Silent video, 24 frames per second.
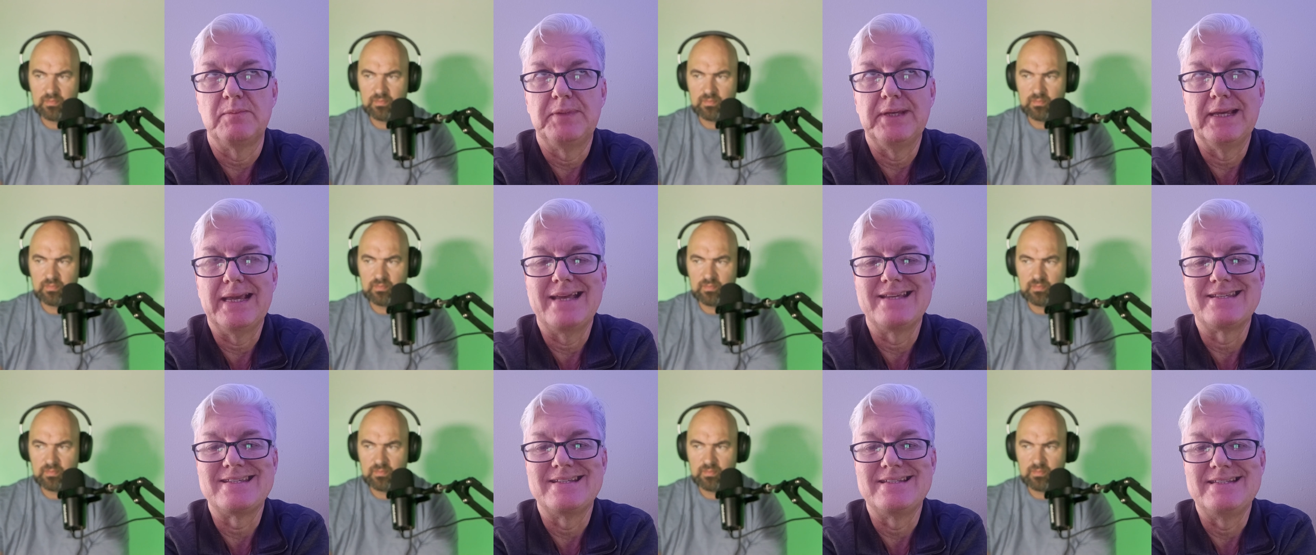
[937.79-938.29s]

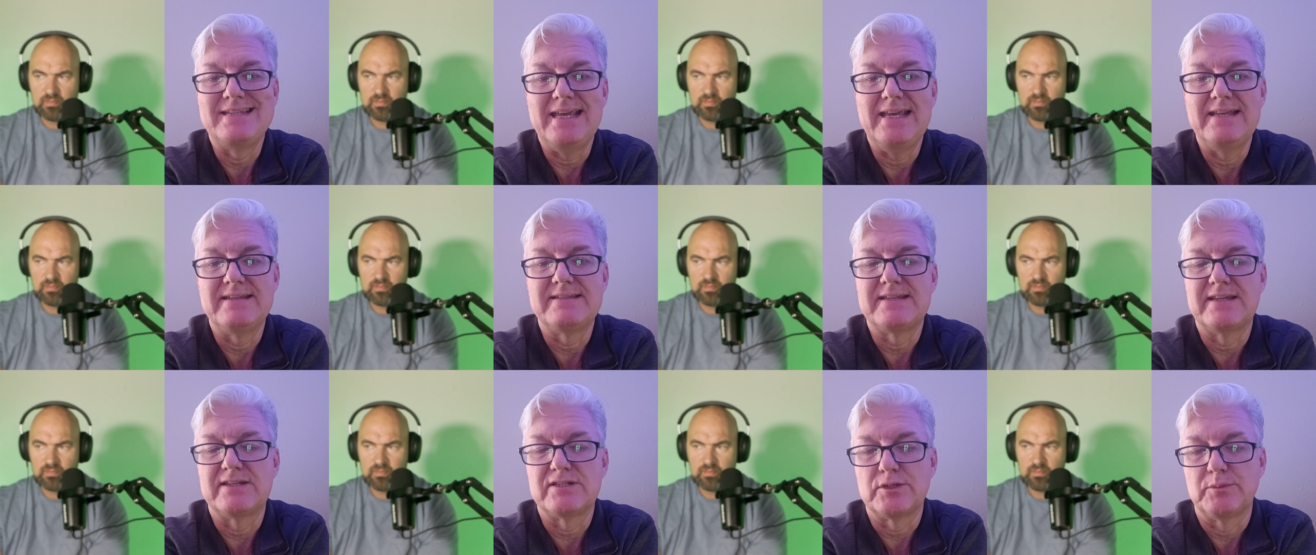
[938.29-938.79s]
Speaker 1: especially
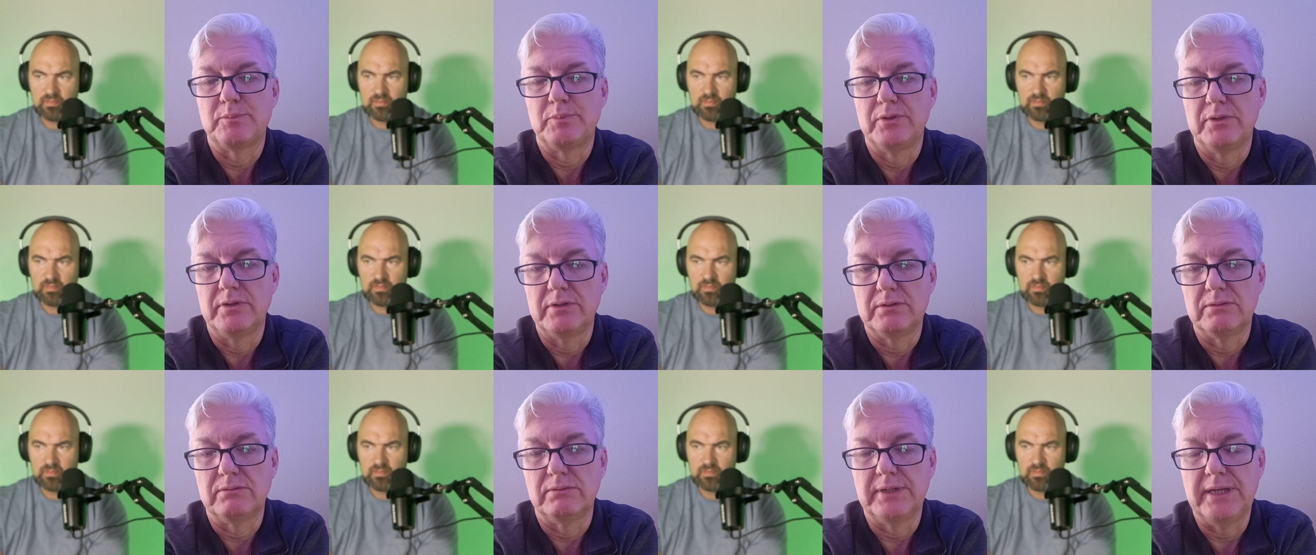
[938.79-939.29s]
of, of
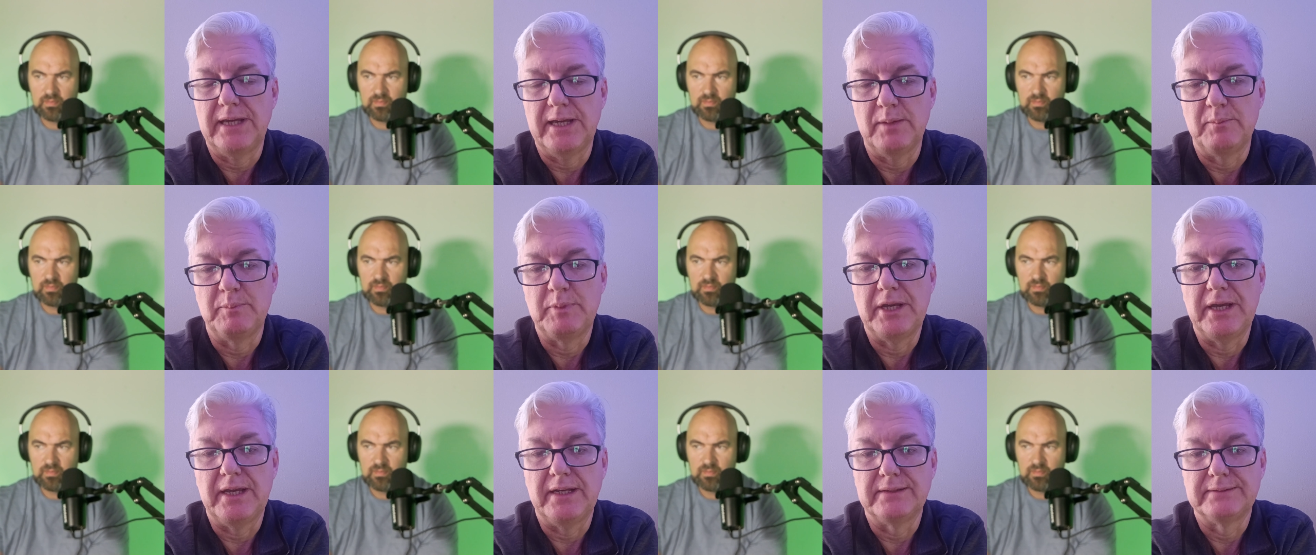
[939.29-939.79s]
something as
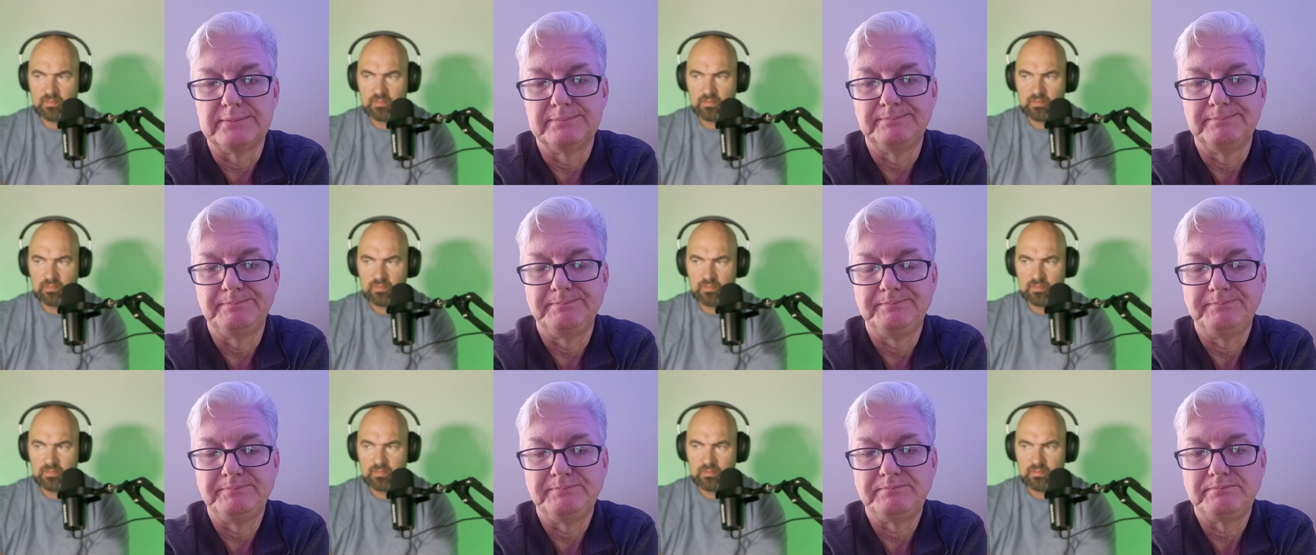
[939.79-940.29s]
intense
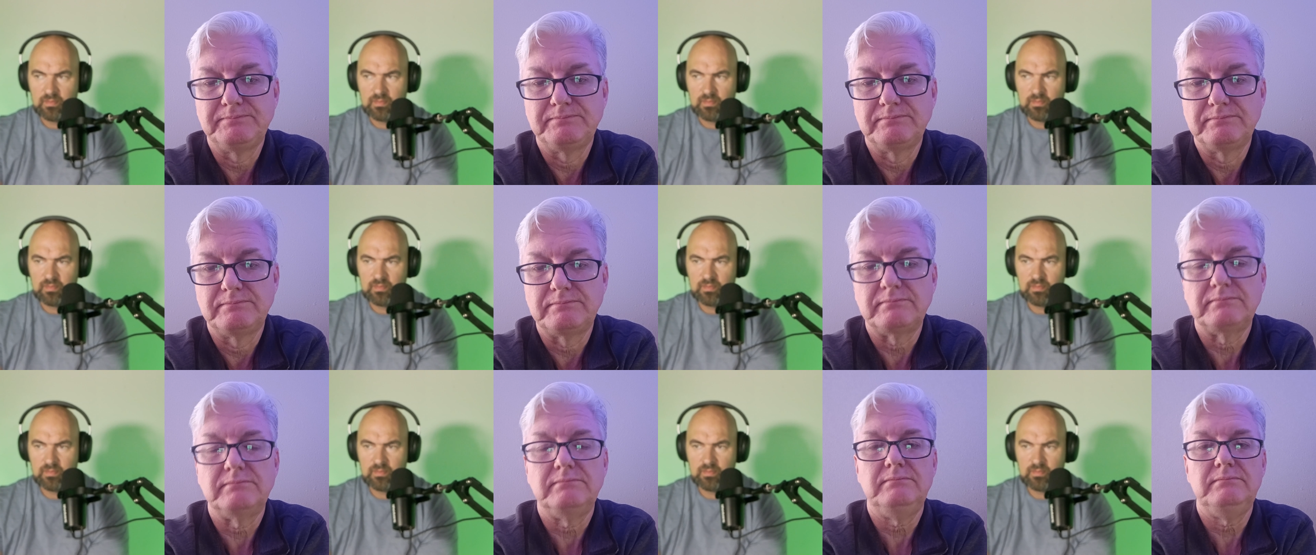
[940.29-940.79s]
as a
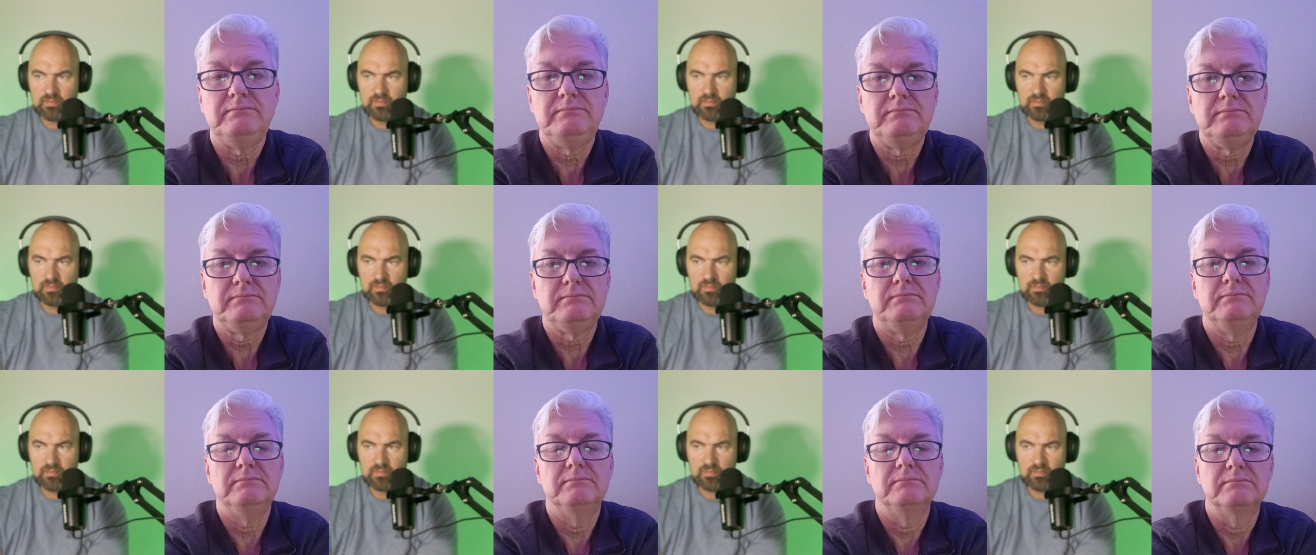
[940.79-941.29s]
political
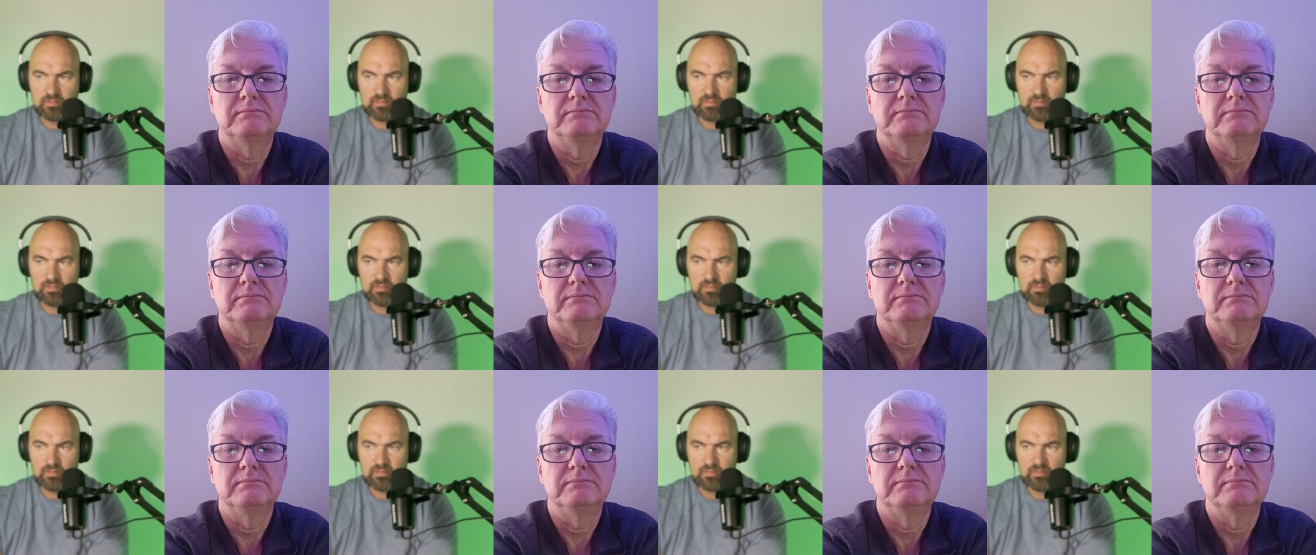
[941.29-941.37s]
campaign.